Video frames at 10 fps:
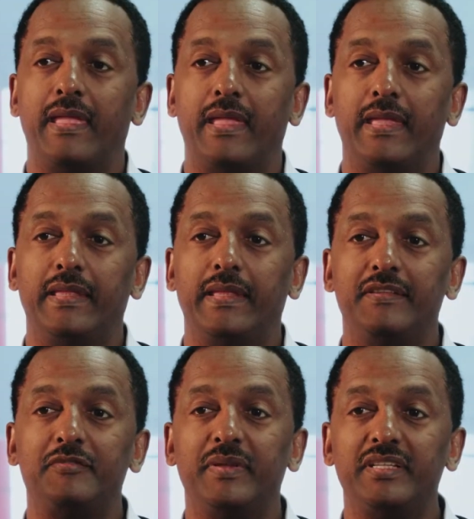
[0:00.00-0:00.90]

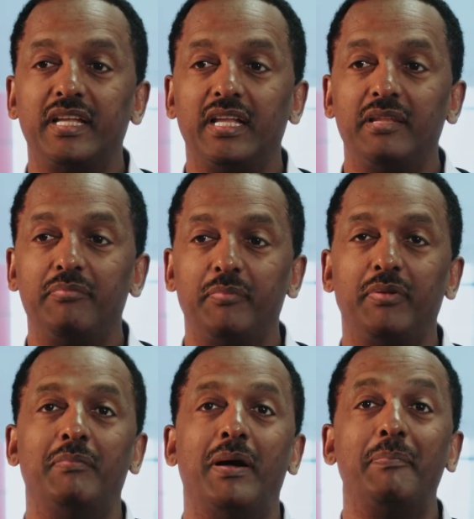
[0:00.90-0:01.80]
It's basically
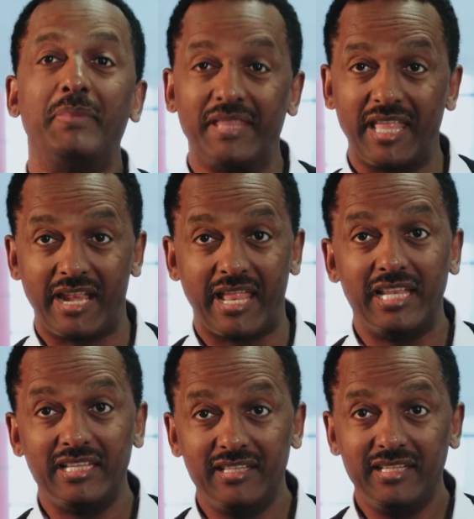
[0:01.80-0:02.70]
people mapping their
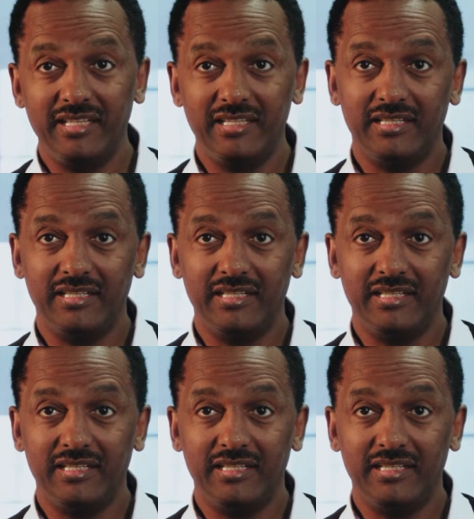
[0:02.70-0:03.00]
reality,